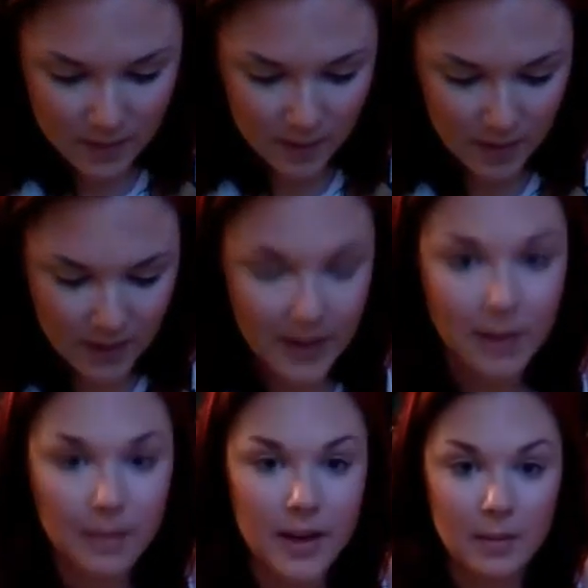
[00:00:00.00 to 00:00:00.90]
I'm going to dab
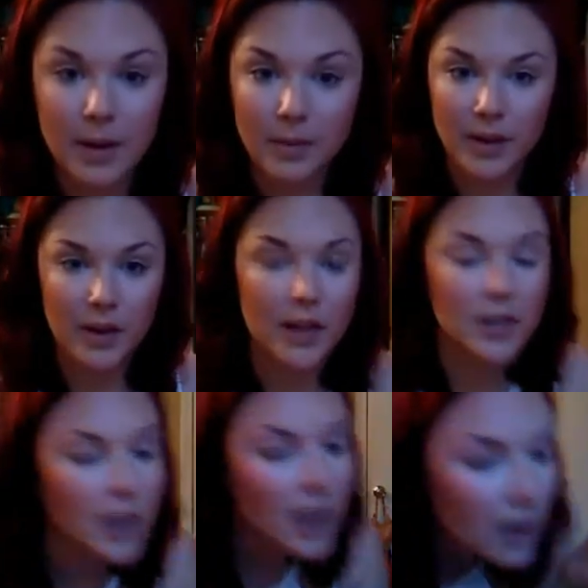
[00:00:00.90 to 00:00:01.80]
it in my brown
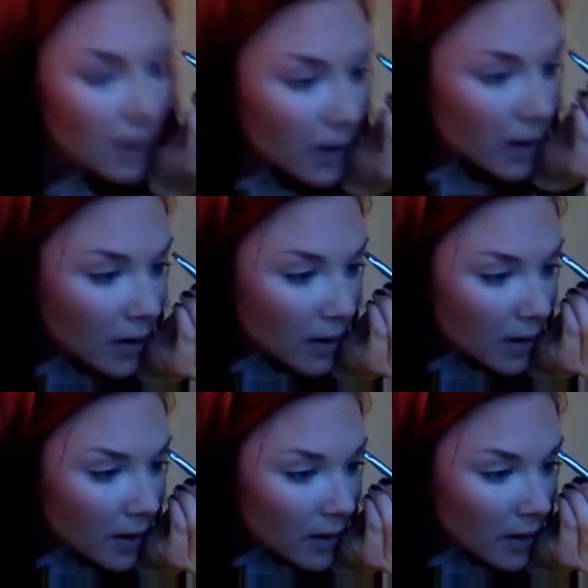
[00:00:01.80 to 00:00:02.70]
eyeshadow.
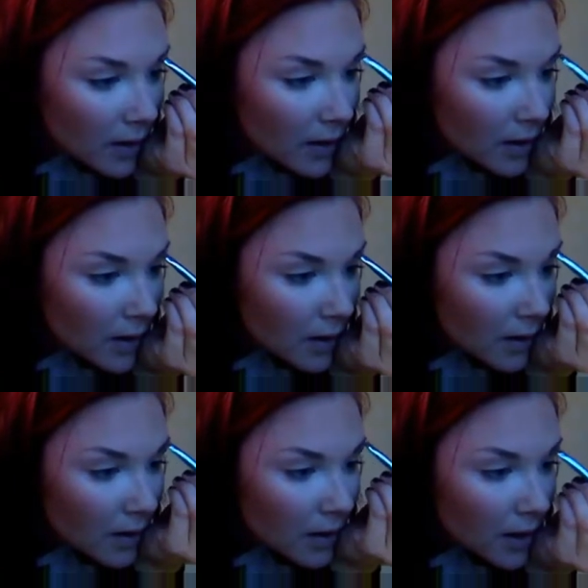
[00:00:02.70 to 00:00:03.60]
Going to do
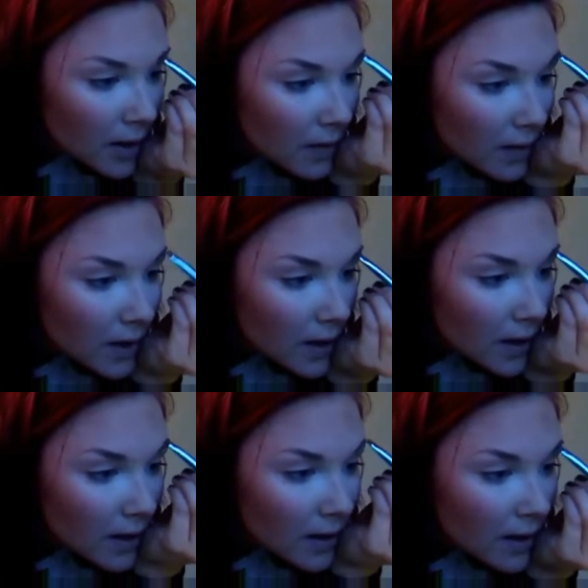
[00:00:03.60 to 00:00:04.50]
the top line.